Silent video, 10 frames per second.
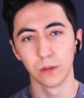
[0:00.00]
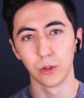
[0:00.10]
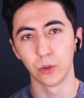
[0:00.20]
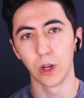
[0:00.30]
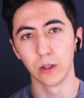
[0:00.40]

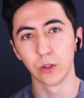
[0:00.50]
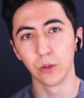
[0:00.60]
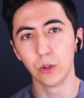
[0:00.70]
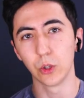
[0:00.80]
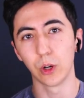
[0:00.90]
So, John,
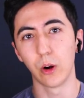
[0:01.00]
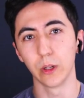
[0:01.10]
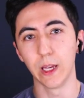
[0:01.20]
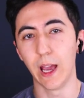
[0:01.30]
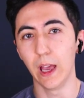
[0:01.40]
so you should
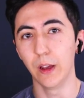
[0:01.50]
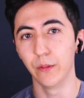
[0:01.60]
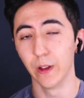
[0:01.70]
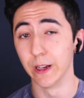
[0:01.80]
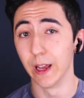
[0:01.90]
already
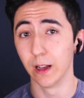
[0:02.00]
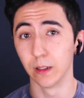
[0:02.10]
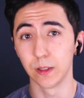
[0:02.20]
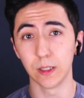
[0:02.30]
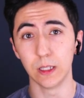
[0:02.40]
have an
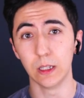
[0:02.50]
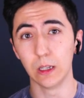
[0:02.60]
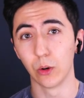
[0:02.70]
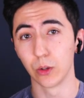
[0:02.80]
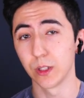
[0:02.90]

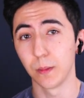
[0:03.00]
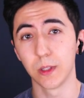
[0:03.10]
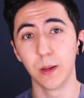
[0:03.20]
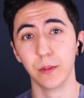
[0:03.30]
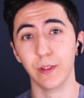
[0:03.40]
LLC or some
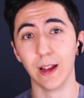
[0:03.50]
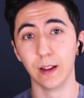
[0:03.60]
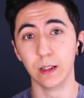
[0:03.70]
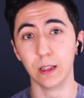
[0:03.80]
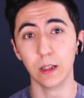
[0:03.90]
type of
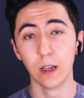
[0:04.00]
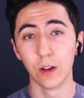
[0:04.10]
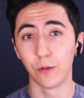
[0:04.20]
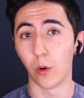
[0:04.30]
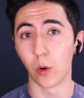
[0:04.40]
entity
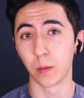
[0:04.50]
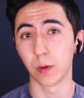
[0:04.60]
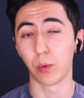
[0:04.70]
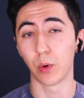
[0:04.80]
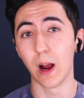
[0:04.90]

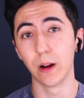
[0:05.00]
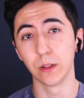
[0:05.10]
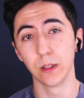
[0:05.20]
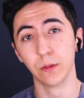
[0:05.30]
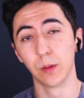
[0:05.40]
formed prior
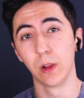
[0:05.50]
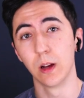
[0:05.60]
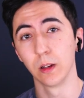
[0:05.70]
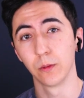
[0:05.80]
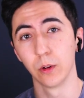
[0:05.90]
to even
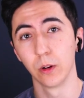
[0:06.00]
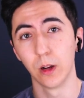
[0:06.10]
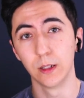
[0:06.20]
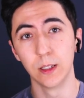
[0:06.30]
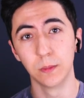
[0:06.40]
applying
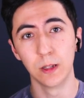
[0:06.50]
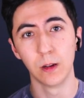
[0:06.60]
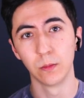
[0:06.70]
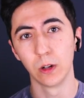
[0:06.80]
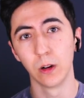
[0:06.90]
for a D&B
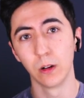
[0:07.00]
number?